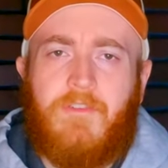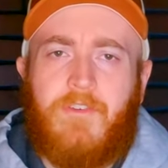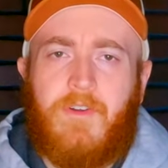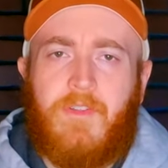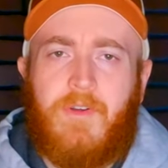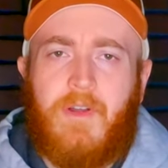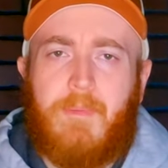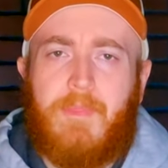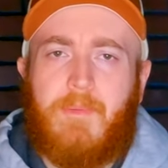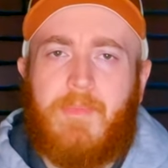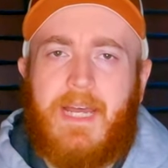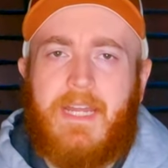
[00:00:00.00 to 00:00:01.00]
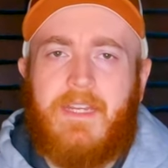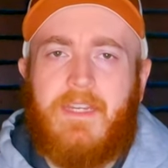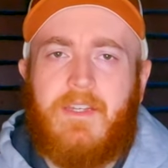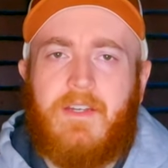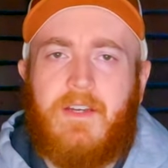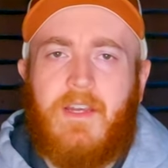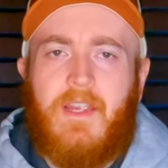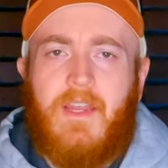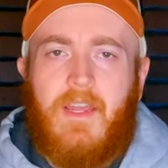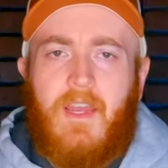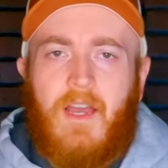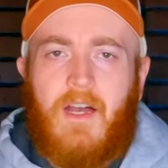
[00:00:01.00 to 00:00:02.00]
further up the body here,
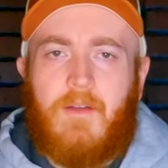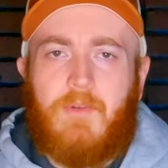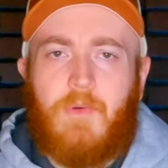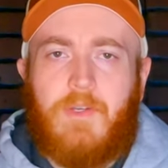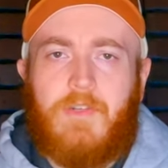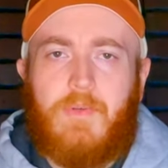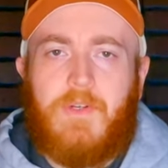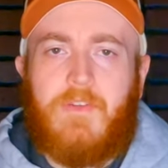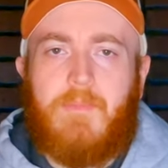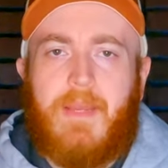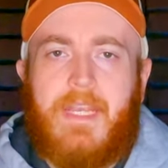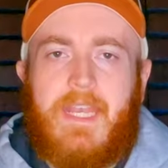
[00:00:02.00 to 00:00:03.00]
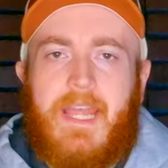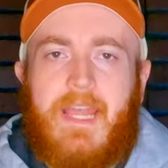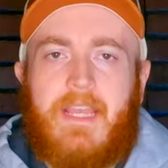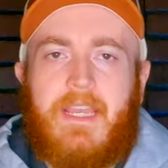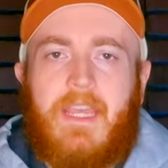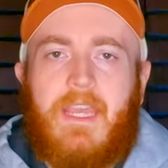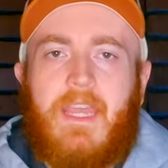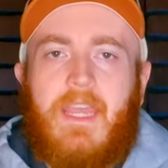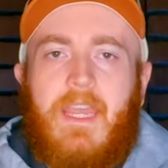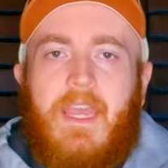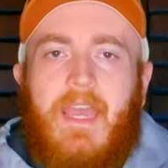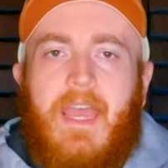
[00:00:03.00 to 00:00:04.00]
um, going towards my neck,
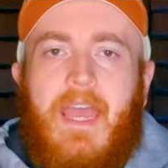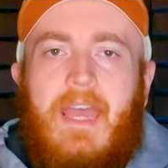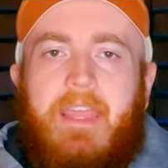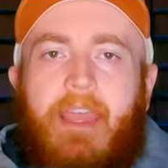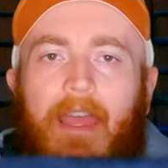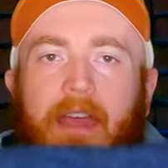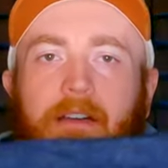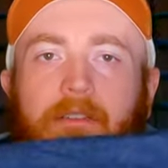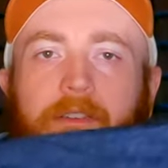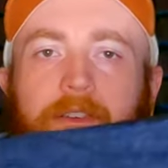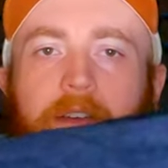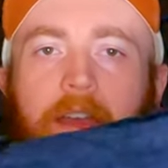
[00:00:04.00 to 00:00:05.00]
I have